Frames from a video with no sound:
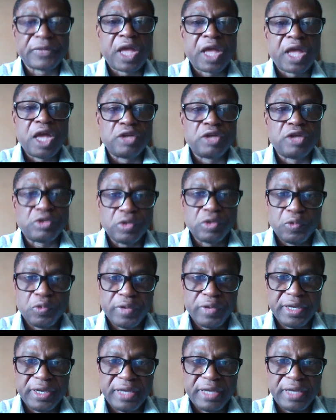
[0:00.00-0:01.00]
So
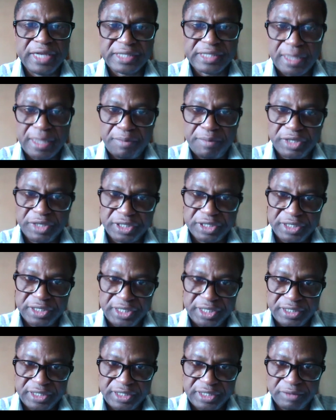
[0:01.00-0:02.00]
we established
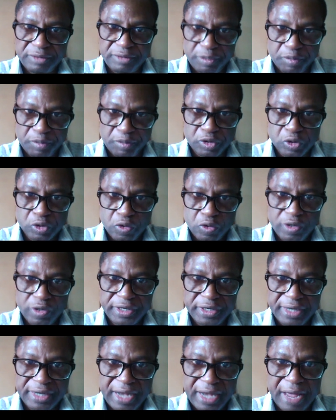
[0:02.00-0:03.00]
the protocol
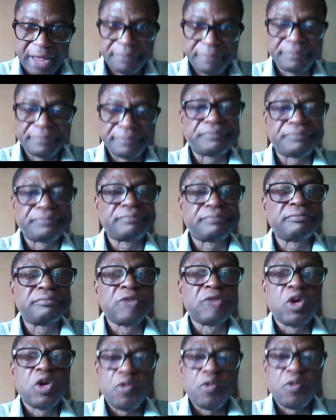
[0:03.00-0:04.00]
in the lab.
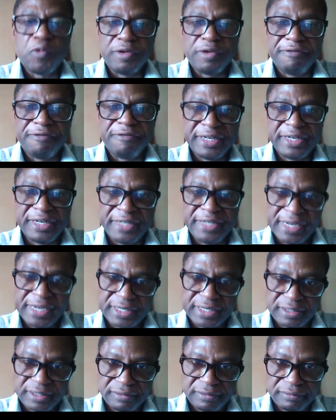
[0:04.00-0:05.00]
We
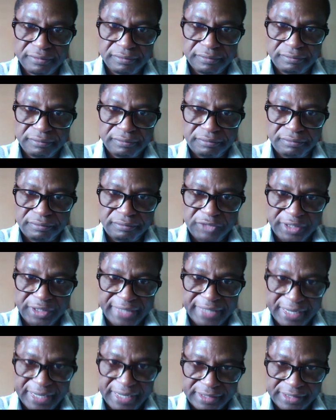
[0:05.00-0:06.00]
validate the
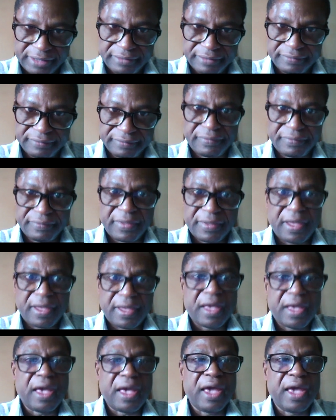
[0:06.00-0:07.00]
test,
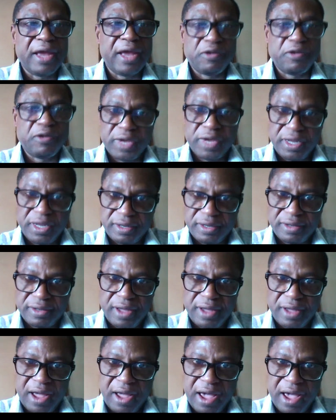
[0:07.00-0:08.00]
and we
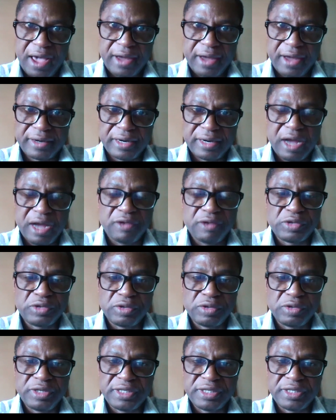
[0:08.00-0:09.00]
are now
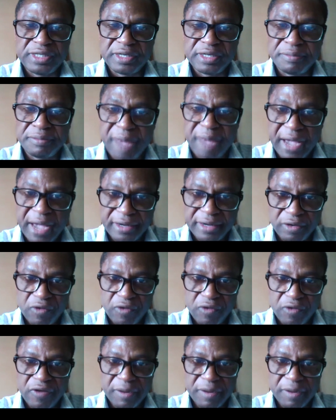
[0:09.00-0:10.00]
solicited by the
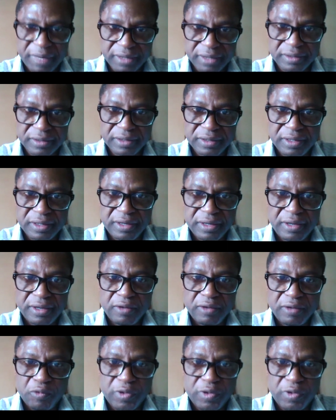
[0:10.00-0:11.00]
government.
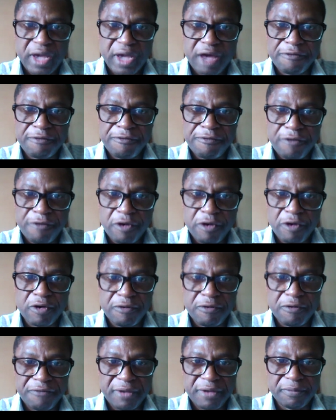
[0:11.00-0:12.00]
We are 4
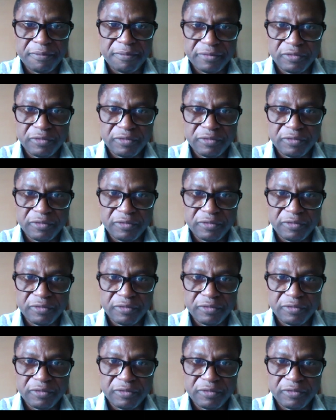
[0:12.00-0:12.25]
of them.